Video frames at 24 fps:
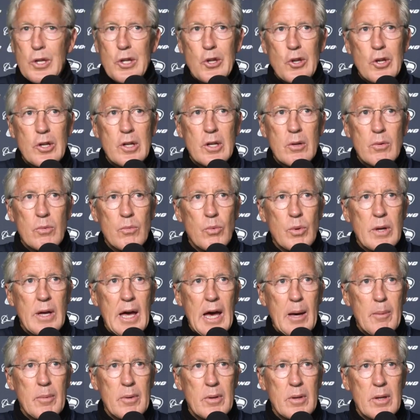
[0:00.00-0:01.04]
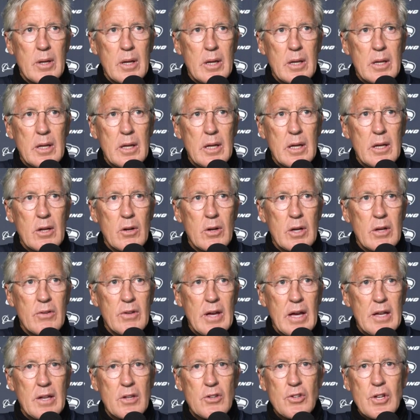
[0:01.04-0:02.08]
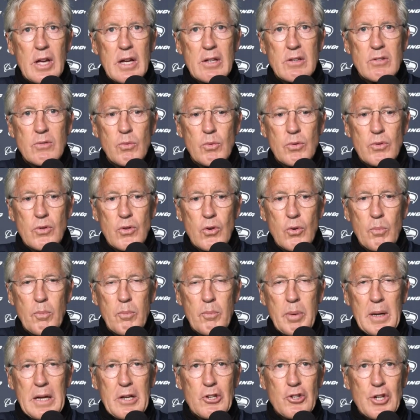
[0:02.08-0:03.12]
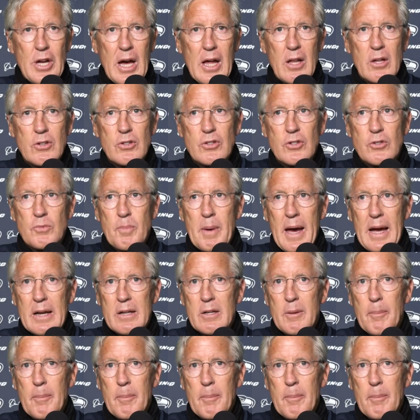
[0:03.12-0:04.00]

good at rehabbing, and you know he's had the chance with two big challenges back to